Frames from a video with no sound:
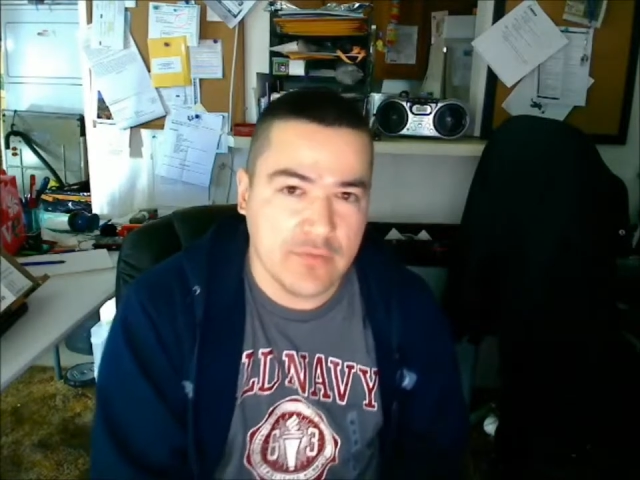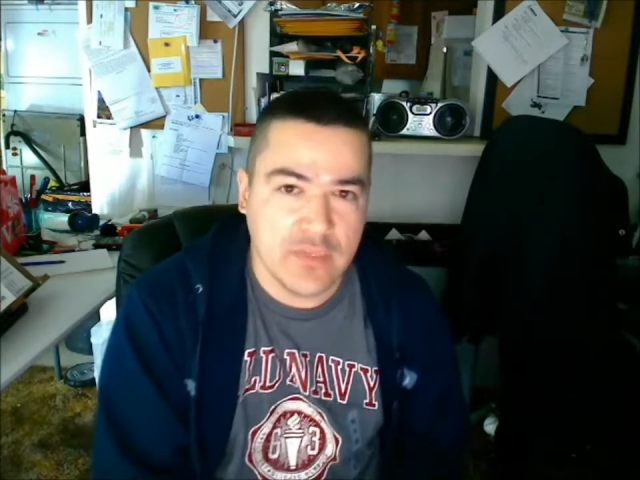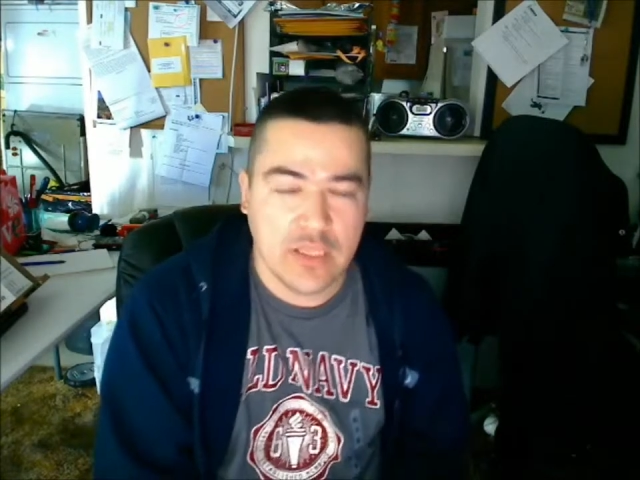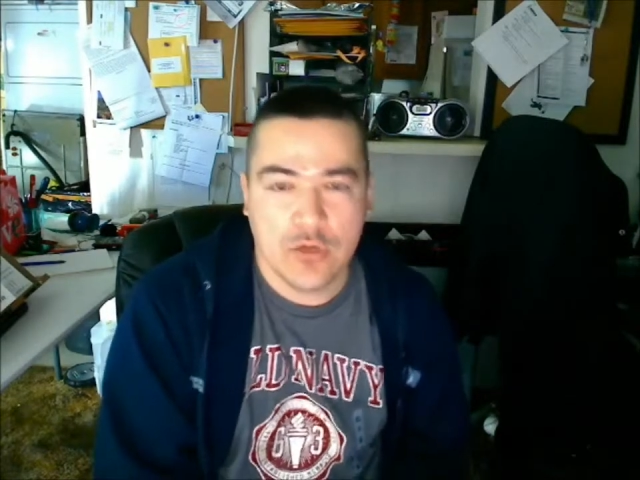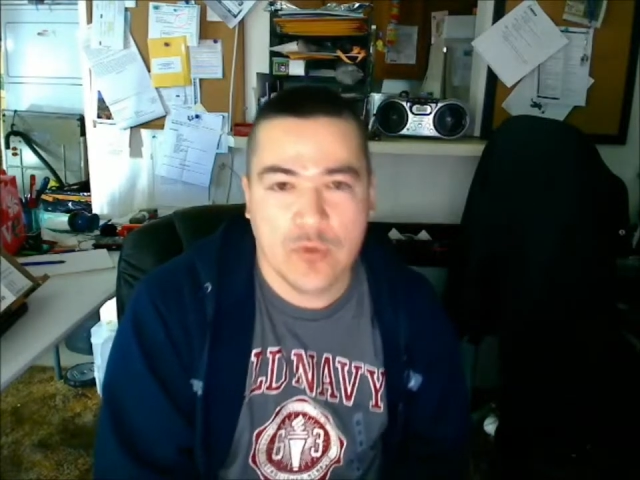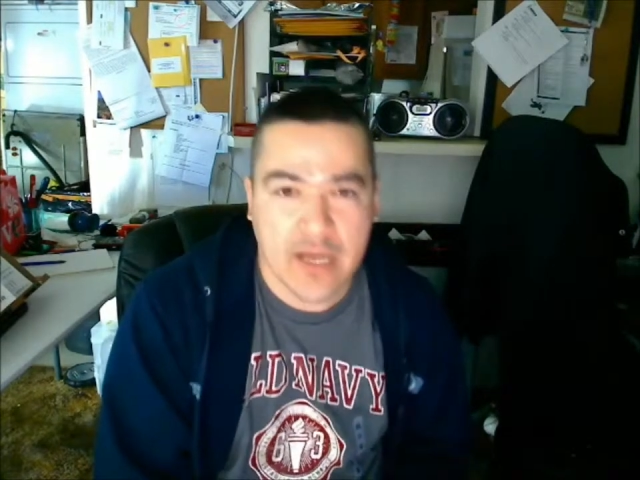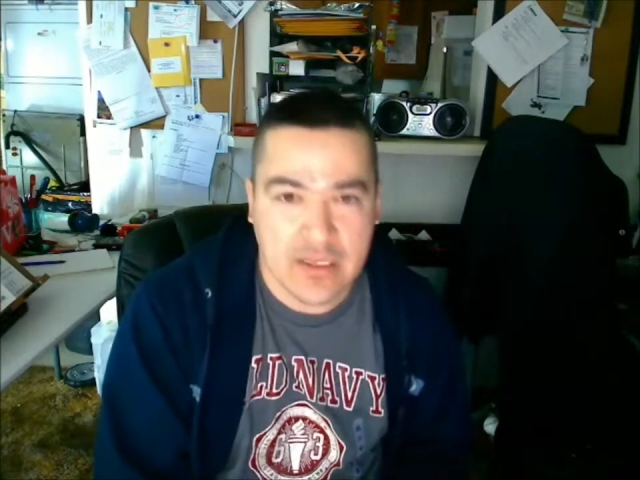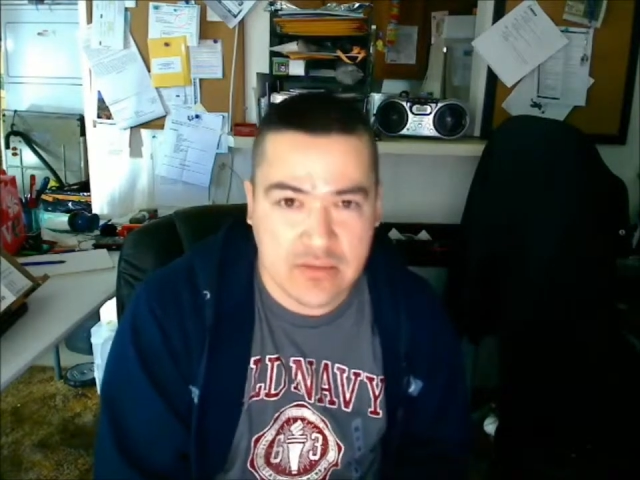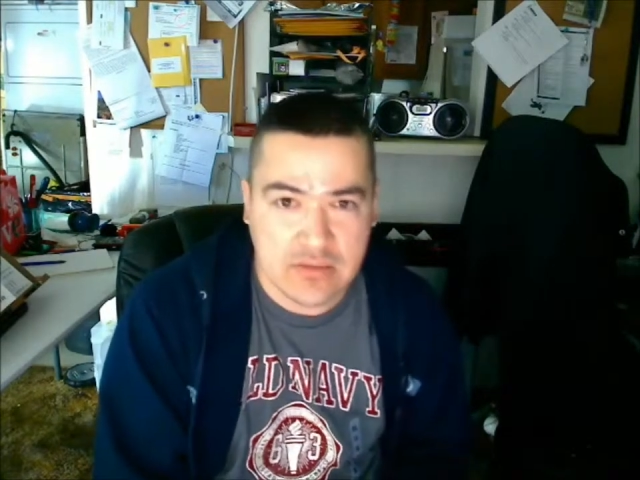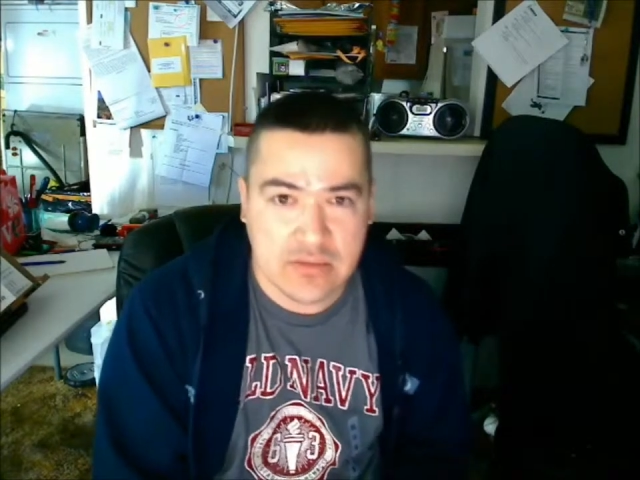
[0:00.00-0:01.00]
of the
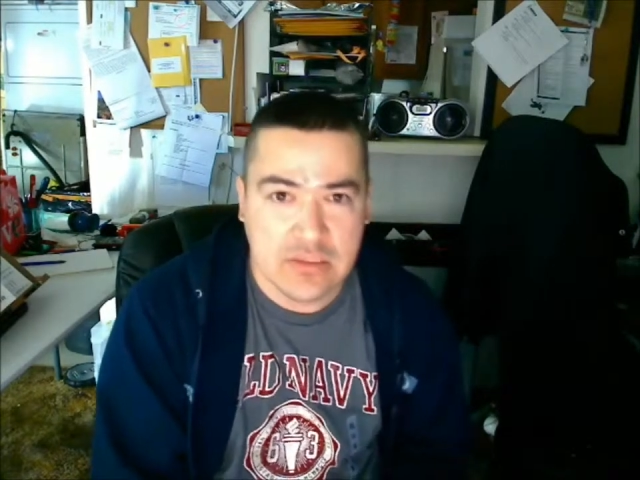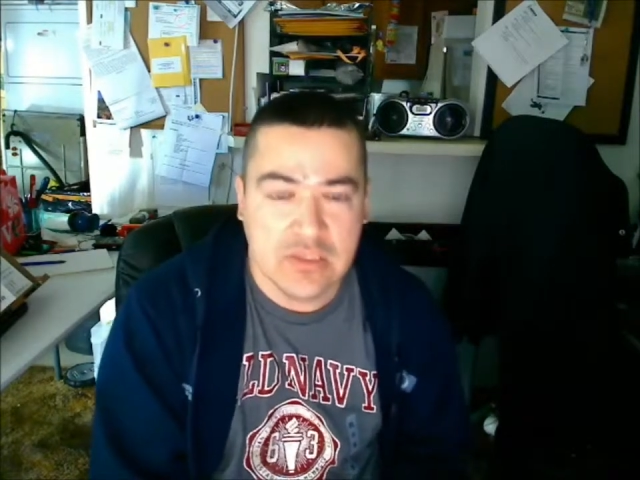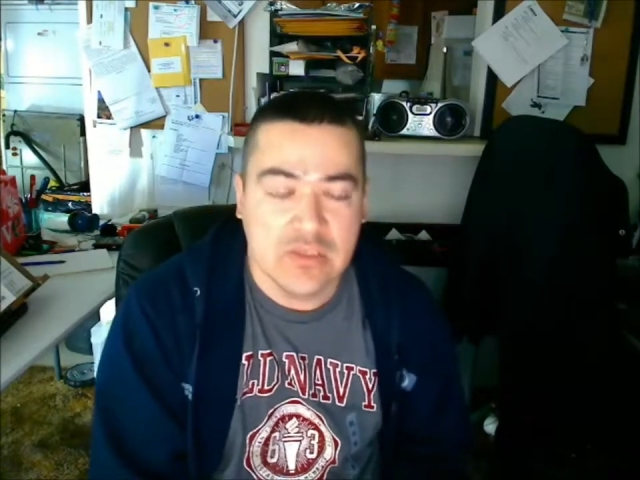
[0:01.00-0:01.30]
U.S.